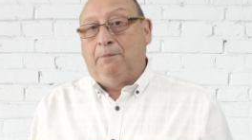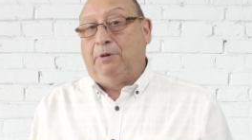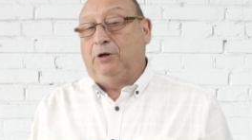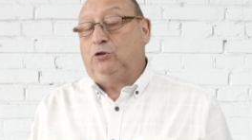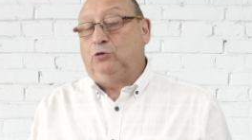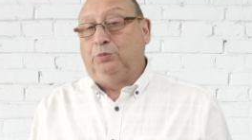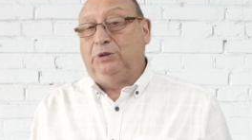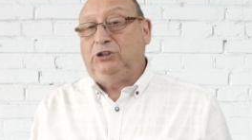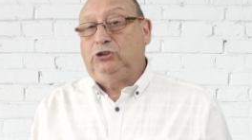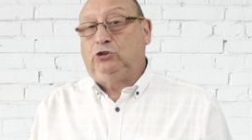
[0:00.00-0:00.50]

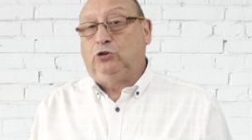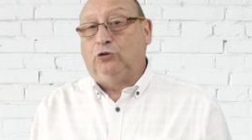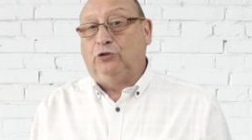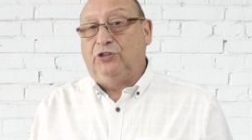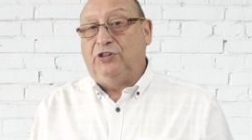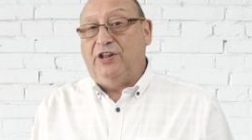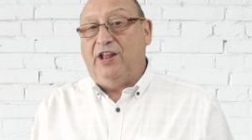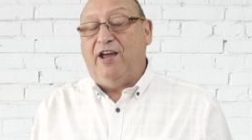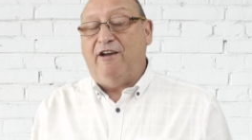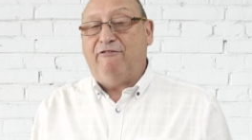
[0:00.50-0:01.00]
but we
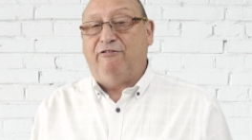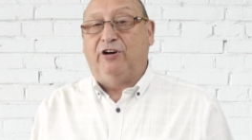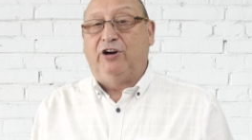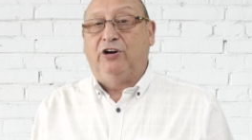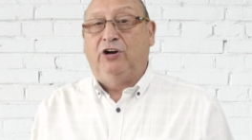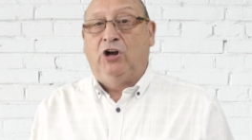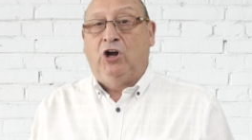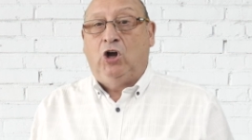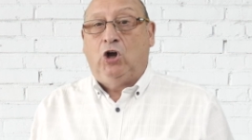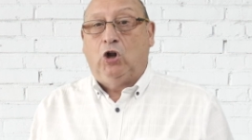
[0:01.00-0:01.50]
should
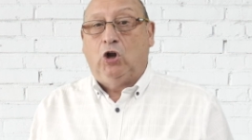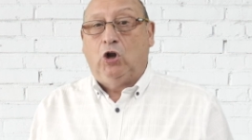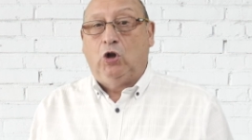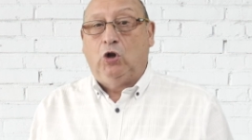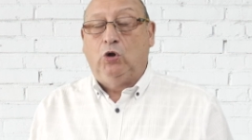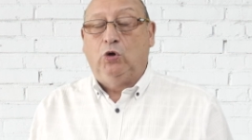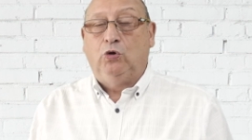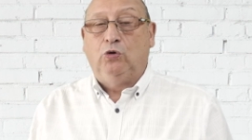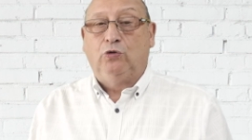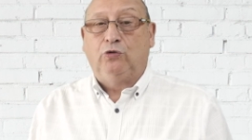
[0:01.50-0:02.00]
never
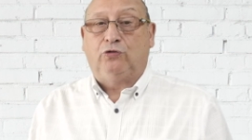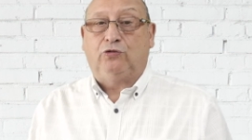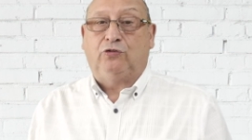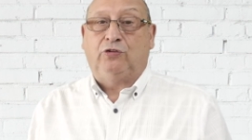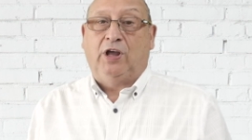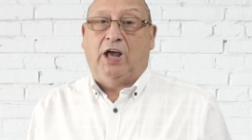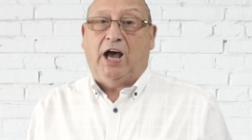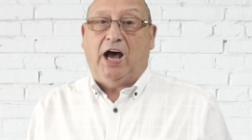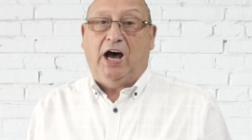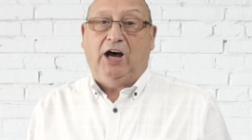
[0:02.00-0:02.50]

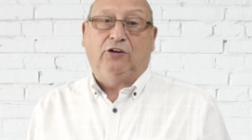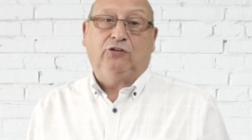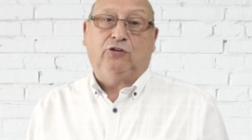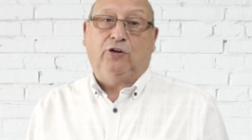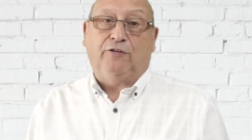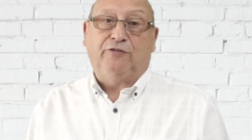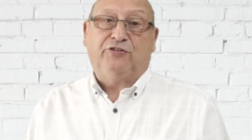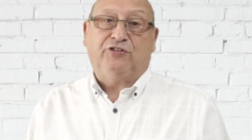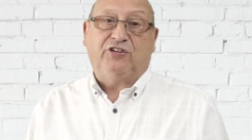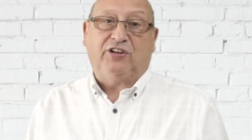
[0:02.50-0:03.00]
lose out
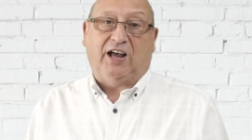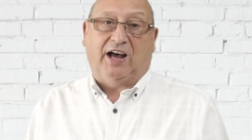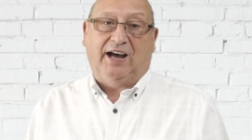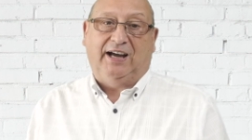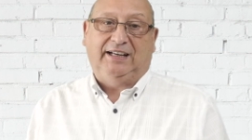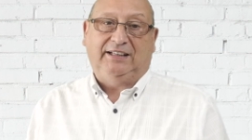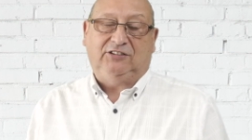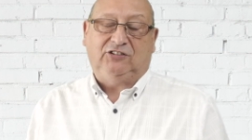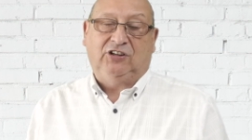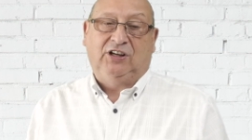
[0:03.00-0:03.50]
of
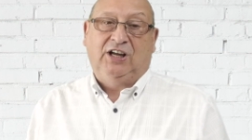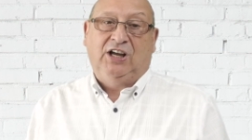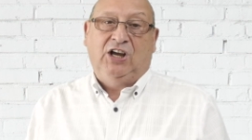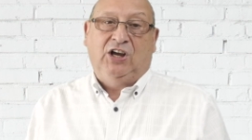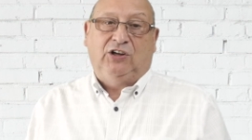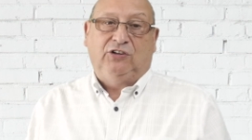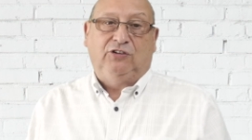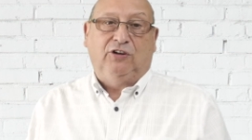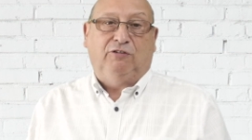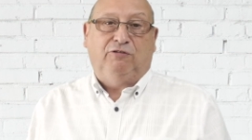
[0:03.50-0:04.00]
sight
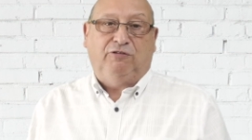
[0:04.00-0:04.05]
the